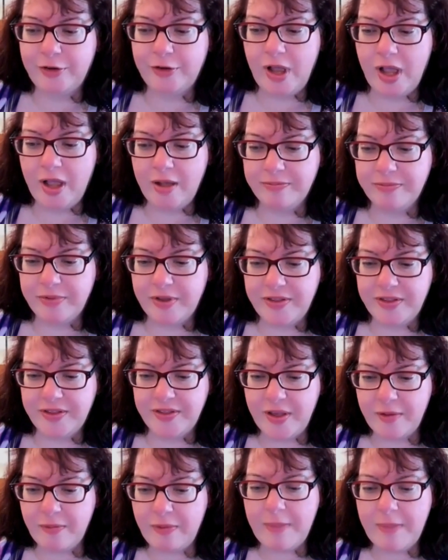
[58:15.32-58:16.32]
Okay. I
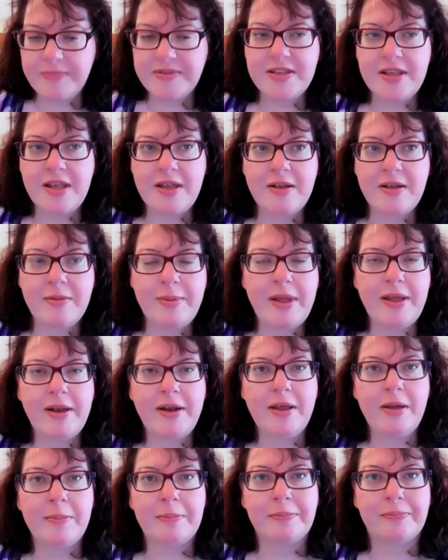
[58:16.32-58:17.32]
think that wraps that
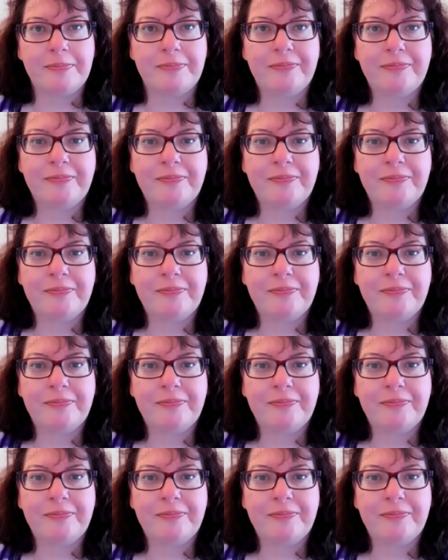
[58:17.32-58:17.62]
about up.